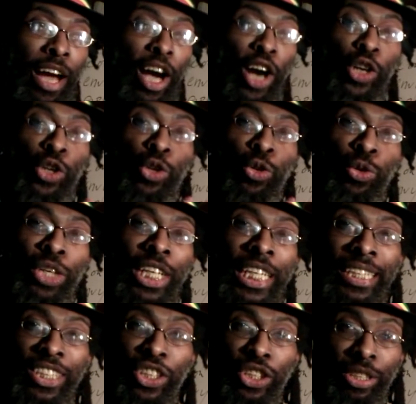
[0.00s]

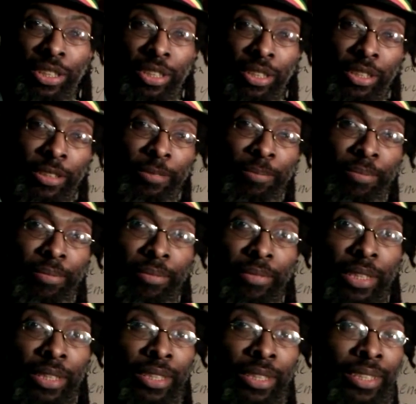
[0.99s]
egregious.
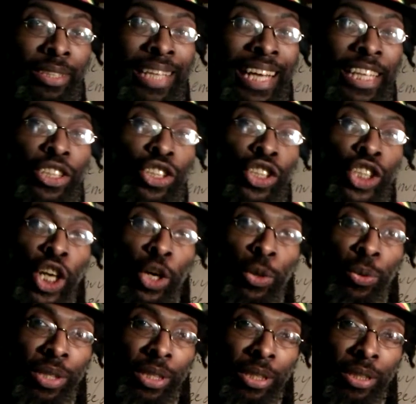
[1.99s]
This is not a
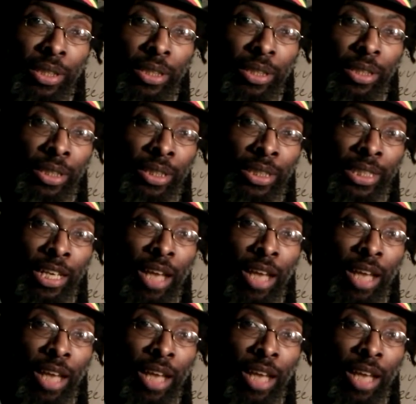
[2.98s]
joke. You understand?